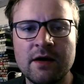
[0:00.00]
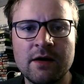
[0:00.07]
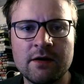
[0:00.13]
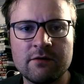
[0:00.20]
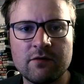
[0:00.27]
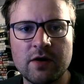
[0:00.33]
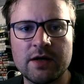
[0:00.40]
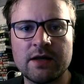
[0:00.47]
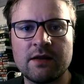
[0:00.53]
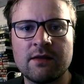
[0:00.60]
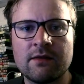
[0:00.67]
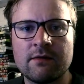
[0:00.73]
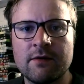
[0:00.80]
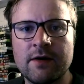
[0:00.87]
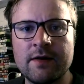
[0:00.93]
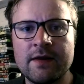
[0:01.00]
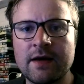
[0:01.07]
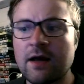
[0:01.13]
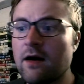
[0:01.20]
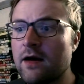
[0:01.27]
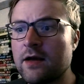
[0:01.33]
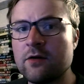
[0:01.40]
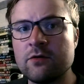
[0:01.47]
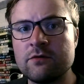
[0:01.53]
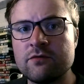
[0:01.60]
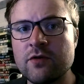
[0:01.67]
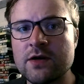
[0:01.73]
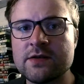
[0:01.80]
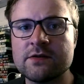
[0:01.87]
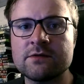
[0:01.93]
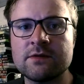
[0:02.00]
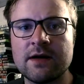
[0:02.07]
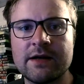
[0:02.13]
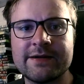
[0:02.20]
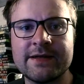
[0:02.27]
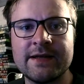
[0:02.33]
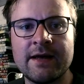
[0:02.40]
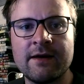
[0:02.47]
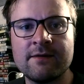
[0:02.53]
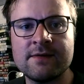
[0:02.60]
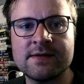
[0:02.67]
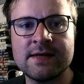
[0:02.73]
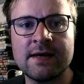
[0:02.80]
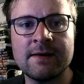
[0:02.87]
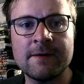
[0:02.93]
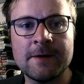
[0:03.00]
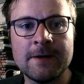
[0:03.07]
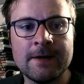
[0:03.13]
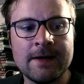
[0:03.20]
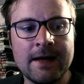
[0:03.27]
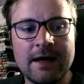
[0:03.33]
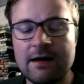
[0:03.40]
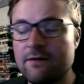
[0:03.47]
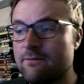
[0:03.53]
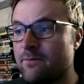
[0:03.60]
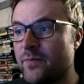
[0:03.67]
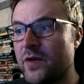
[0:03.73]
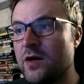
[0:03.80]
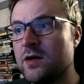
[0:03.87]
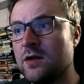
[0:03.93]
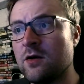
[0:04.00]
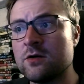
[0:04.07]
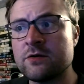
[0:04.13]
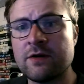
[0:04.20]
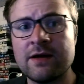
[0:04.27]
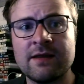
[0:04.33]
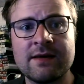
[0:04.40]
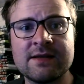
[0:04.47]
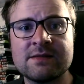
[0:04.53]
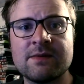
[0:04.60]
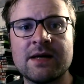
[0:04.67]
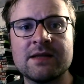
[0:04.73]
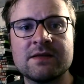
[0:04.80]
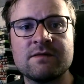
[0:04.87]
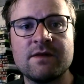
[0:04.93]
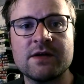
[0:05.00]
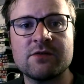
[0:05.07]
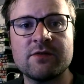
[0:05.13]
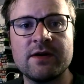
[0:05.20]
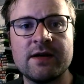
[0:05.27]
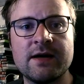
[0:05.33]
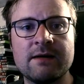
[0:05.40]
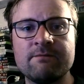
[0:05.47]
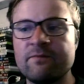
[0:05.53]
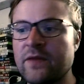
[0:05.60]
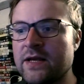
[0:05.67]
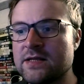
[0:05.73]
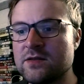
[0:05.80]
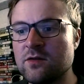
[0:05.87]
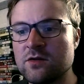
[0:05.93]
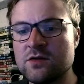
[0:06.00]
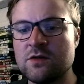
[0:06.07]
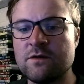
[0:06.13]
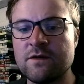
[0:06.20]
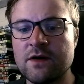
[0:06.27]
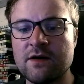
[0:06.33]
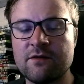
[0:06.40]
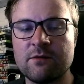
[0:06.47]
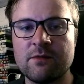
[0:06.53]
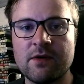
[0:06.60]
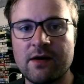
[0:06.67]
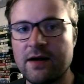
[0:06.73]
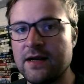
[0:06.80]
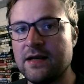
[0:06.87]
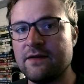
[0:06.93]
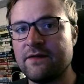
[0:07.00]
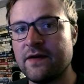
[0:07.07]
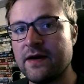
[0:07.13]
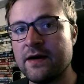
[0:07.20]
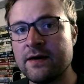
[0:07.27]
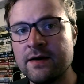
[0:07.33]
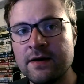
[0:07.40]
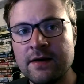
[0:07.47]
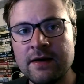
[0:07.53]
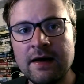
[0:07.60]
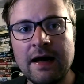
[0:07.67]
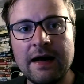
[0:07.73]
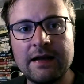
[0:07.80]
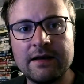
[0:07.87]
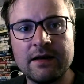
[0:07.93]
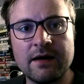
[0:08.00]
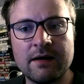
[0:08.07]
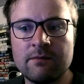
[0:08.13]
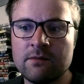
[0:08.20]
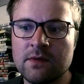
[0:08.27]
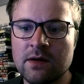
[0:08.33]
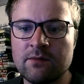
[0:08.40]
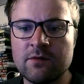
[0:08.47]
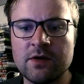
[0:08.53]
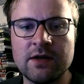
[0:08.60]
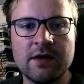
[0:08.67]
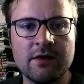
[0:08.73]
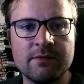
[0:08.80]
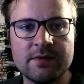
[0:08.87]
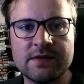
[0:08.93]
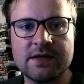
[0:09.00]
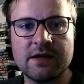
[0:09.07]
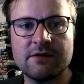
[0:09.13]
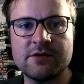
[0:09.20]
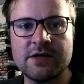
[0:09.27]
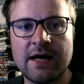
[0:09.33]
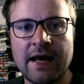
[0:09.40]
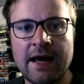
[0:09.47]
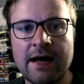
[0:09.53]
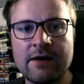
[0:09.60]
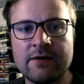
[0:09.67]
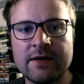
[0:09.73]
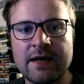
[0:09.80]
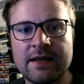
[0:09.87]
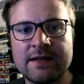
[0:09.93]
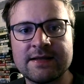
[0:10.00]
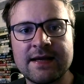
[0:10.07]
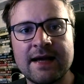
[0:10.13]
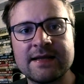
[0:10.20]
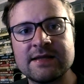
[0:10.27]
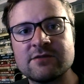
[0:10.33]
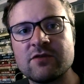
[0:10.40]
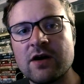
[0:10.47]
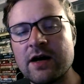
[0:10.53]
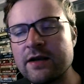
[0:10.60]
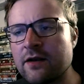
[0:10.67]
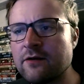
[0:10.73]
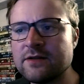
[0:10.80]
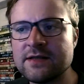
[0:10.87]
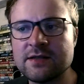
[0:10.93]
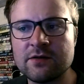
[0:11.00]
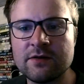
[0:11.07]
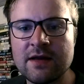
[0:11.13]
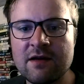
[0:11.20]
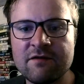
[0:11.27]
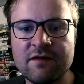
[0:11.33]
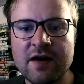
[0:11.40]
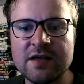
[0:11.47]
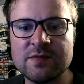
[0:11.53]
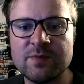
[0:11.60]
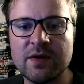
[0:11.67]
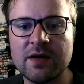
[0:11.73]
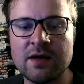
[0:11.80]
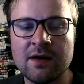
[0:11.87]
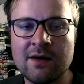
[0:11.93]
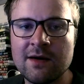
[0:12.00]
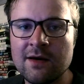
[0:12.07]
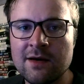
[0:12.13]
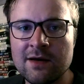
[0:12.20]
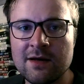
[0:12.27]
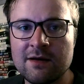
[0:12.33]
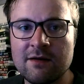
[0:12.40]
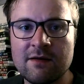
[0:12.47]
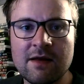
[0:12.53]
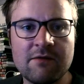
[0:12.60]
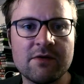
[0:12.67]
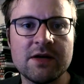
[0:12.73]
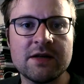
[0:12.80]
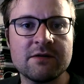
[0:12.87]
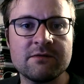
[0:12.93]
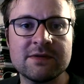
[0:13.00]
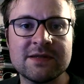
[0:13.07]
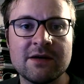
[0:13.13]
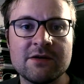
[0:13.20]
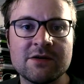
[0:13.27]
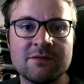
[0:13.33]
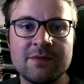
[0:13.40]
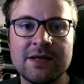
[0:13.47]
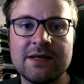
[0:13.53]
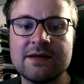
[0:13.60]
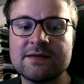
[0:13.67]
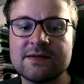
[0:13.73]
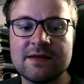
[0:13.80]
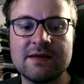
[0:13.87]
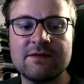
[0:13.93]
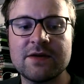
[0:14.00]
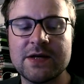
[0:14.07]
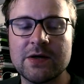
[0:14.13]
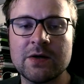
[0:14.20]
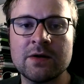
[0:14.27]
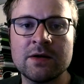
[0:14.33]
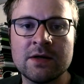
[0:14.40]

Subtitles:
running through it. A guy called Russell actually owns it. Heard a lot of great things about this fishery. It's not too far from where I live here, and I'm really hoping to go check it out and get the taxis right. I noticed on their Facebook, you know, they're really good with social media, so they've got